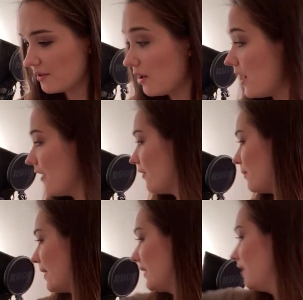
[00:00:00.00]
I have a
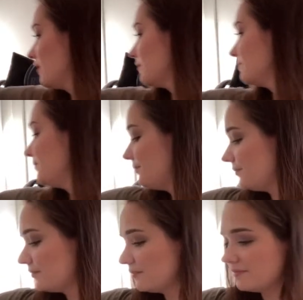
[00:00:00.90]
pen here.
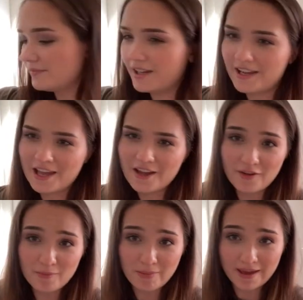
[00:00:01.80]
I have a
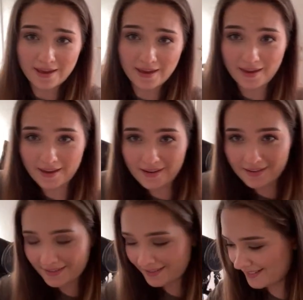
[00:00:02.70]
pen.